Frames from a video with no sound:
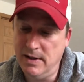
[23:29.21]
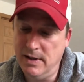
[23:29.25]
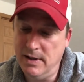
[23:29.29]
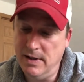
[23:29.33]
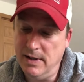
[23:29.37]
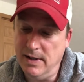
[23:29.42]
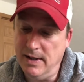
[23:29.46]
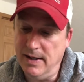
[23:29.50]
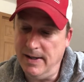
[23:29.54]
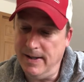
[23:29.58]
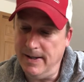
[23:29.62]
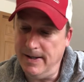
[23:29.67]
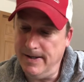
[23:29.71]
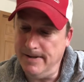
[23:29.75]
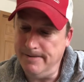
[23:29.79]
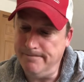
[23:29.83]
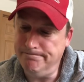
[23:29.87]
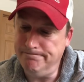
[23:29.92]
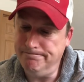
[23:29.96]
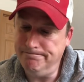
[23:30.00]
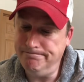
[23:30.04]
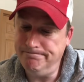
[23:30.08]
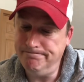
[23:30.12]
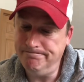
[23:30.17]

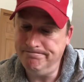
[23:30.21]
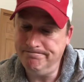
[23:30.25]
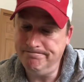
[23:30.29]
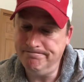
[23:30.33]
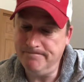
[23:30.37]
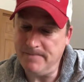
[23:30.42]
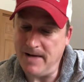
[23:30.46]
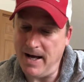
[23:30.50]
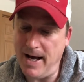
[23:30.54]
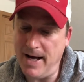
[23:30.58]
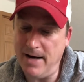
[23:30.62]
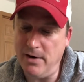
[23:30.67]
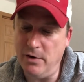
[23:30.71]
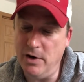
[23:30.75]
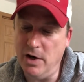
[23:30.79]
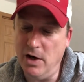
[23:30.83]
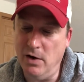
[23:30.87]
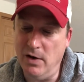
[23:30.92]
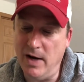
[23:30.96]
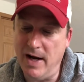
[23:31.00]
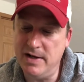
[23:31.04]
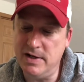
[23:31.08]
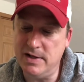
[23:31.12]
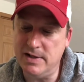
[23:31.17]
I don't
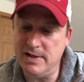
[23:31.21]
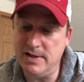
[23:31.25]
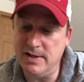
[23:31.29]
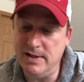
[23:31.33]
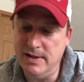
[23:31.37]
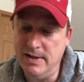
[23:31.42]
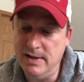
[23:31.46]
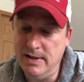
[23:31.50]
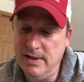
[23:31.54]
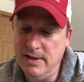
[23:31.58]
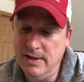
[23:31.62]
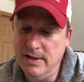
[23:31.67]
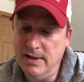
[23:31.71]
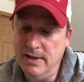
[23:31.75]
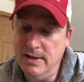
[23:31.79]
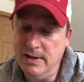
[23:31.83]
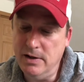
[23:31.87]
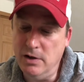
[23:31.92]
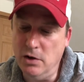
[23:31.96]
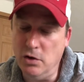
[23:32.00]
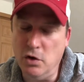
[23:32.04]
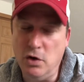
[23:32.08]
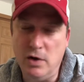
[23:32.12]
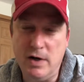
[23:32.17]
know.
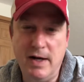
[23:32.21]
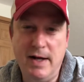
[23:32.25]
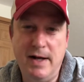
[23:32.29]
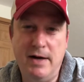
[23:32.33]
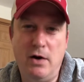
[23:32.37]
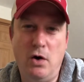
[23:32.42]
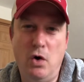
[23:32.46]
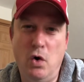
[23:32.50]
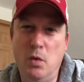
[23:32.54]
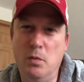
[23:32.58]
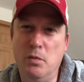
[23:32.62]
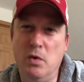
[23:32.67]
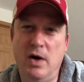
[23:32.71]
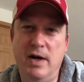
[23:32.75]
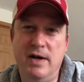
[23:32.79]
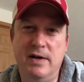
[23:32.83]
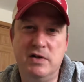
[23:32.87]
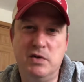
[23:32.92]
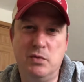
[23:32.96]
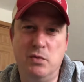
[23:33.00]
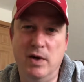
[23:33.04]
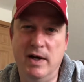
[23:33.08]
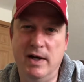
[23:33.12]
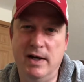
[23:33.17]
You're looking at a home run
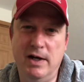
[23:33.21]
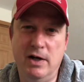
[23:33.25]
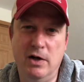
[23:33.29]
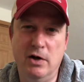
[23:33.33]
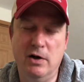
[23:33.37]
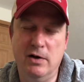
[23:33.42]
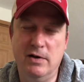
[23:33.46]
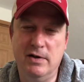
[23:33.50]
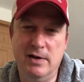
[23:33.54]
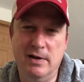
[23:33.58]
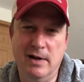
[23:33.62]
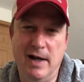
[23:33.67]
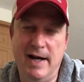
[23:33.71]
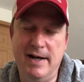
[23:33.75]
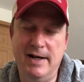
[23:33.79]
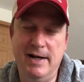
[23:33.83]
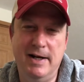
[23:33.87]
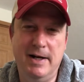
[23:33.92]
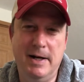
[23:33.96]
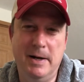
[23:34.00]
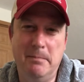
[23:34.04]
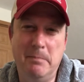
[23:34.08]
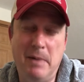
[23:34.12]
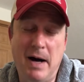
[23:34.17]
swing here and
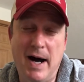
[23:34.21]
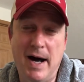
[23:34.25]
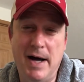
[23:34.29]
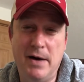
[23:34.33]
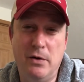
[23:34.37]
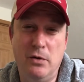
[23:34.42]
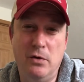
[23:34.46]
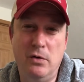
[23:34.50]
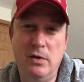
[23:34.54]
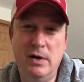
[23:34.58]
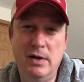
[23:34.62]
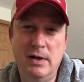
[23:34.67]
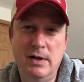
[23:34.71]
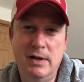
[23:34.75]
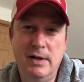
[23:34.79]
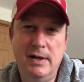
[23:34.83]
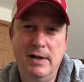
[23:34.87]
lightning in a bottle.